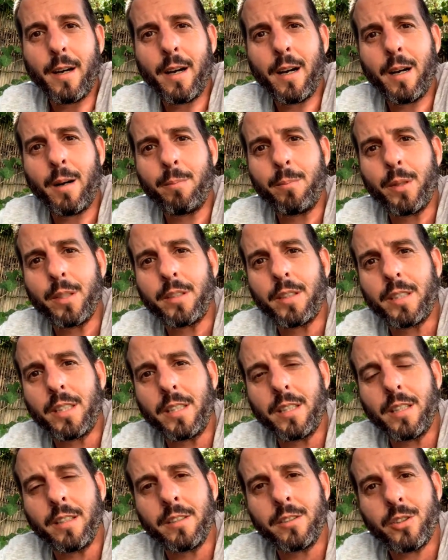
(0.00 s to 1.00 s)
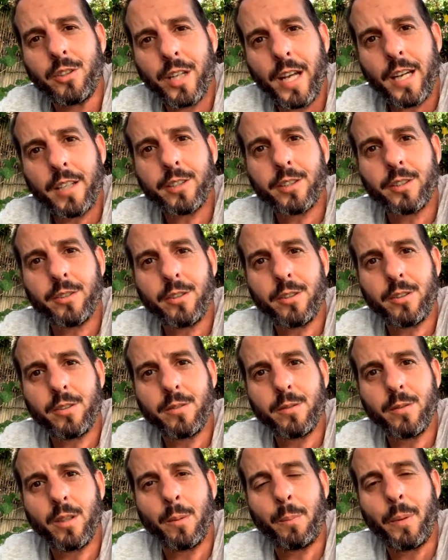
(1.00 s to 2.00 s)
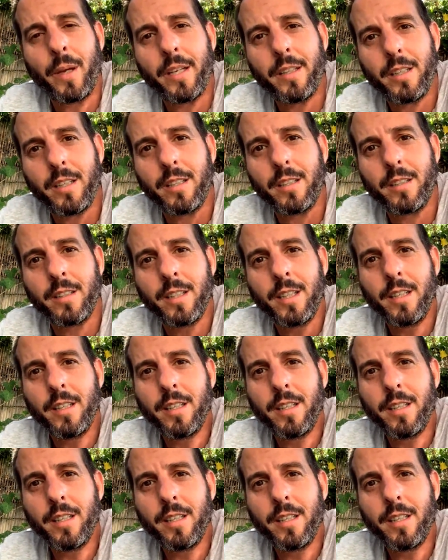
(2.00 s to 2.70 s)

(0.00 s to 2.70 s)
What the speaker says: But the international opinion